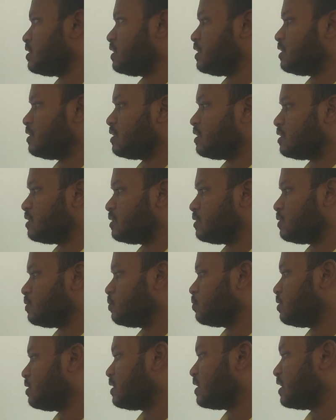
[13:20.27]
in
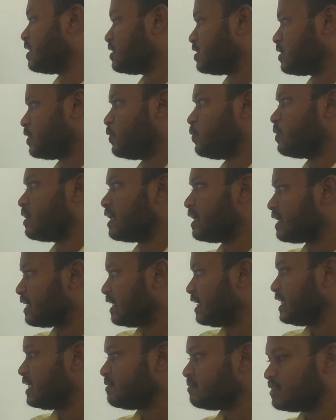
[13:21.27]
good condition. You can
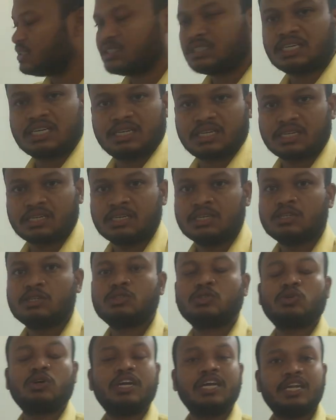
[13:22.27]
clean with that.
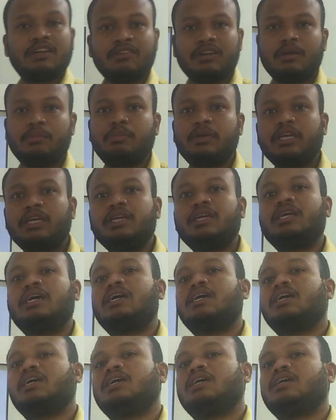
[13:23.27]
So it will be
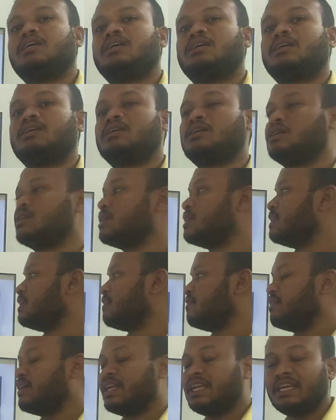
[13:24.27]

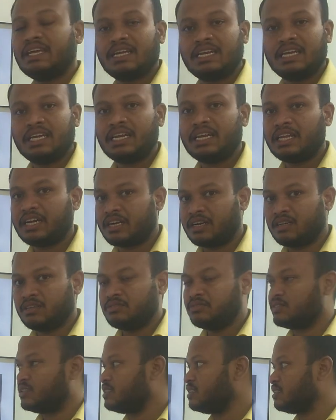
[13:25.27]
very clean enough.
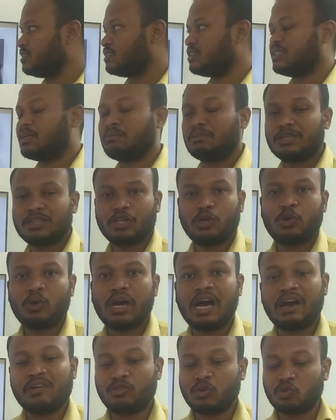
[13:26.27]
This is the method you
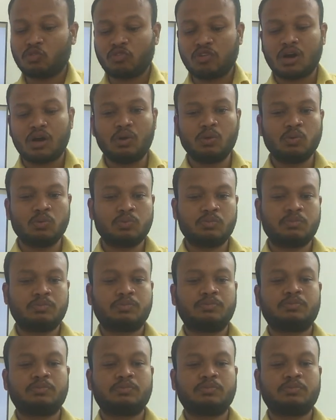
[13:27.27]
have to follow.